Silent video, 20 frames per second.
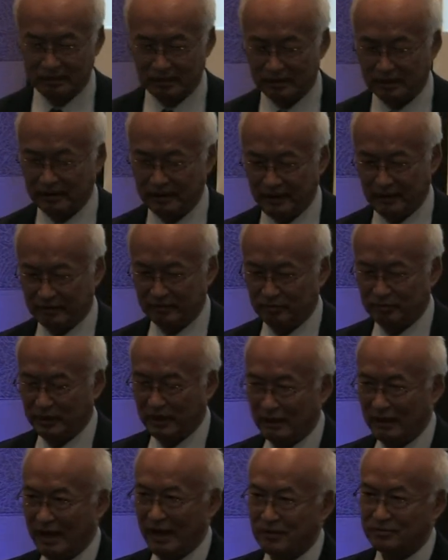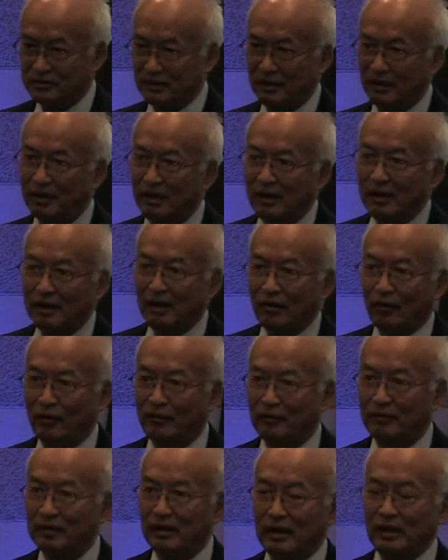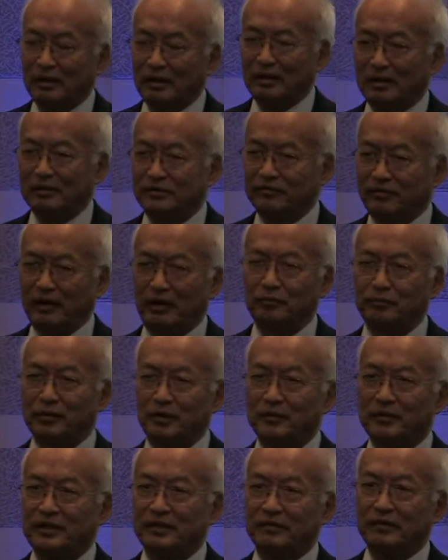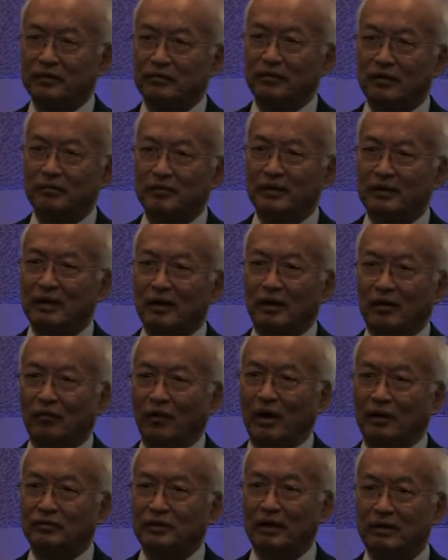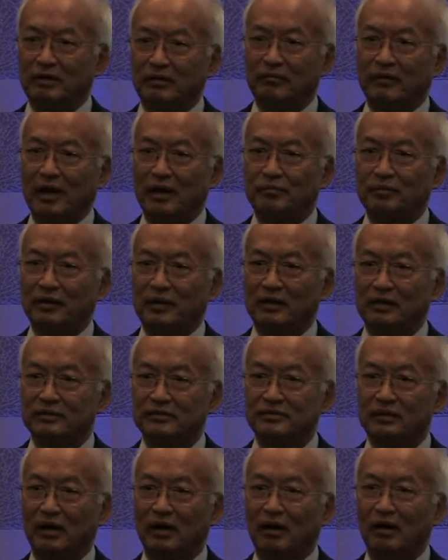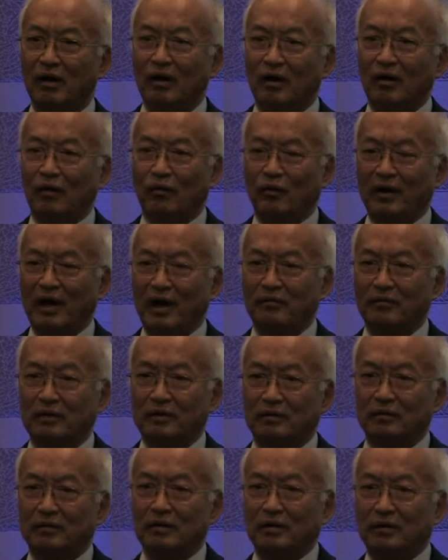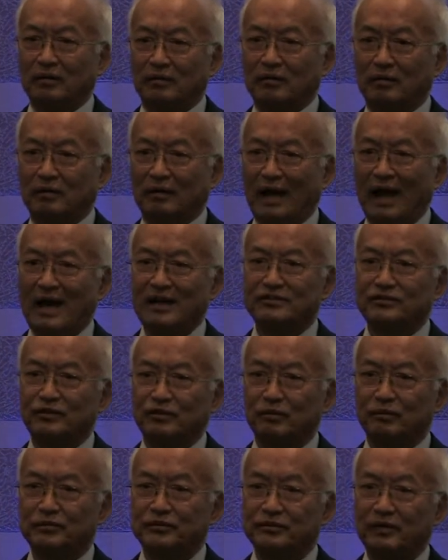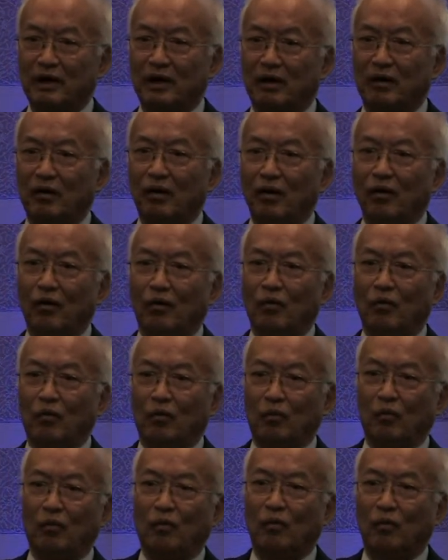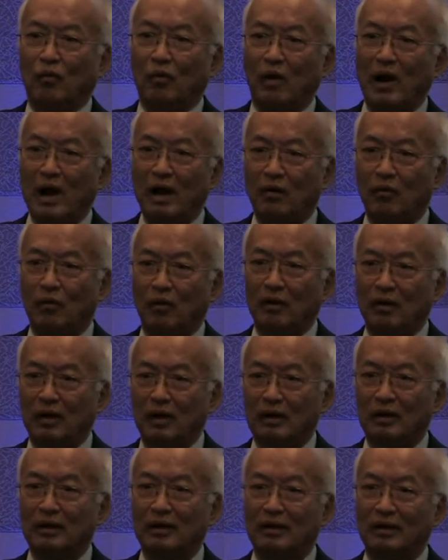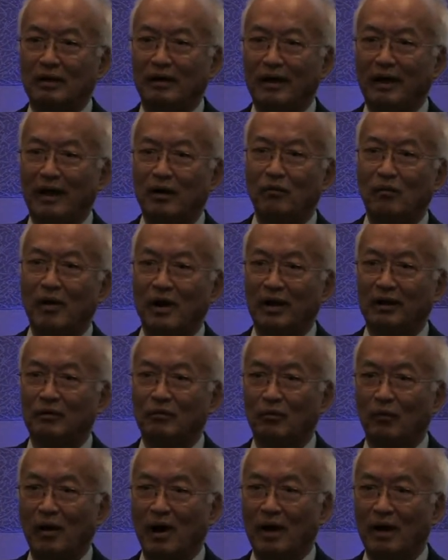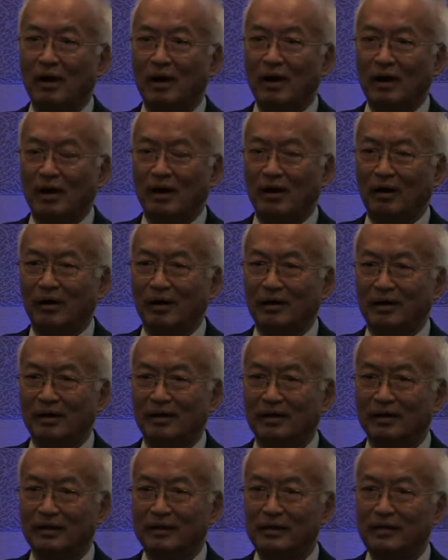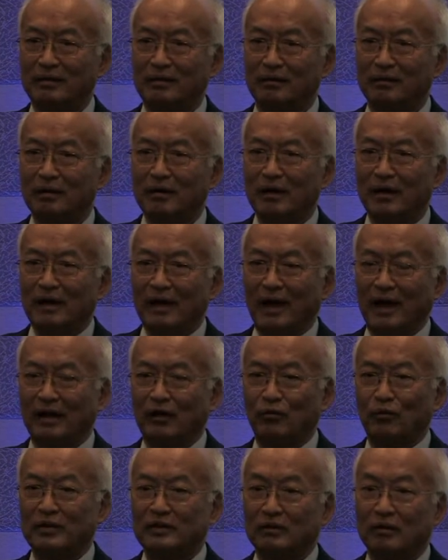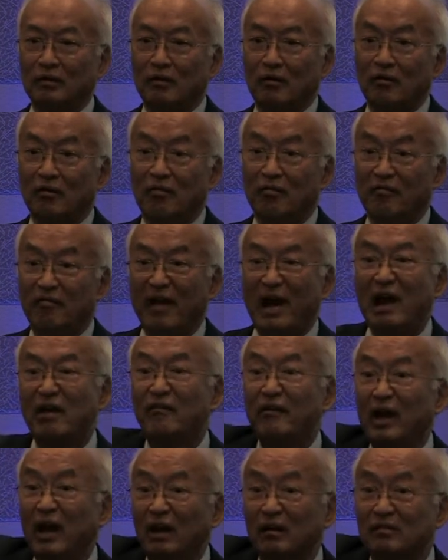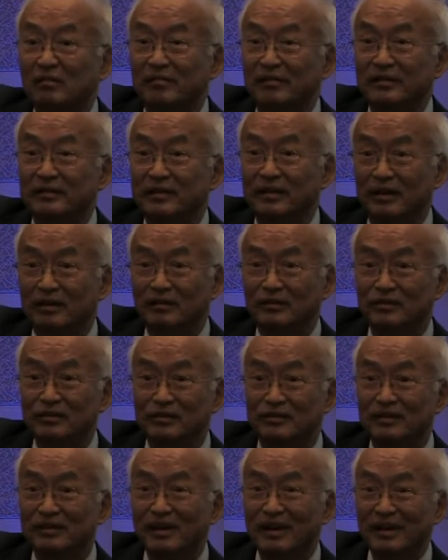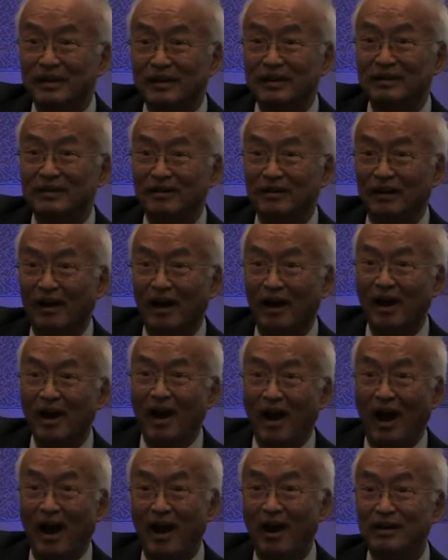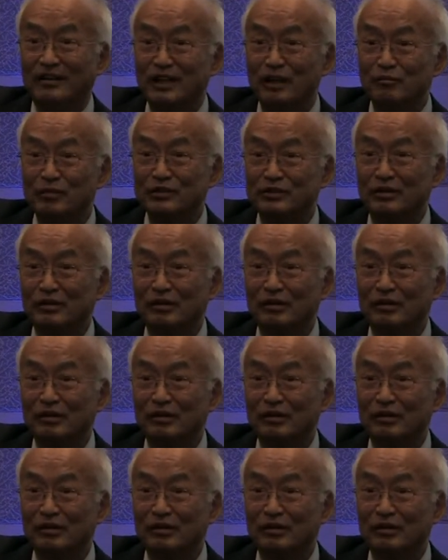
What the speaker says: get Bell Labs there, it's very primitive equipment. When I try to evaporate a cell, we have a glass tube cell, hand wind a heater, and then with a variac over here. So heater, higher temperature,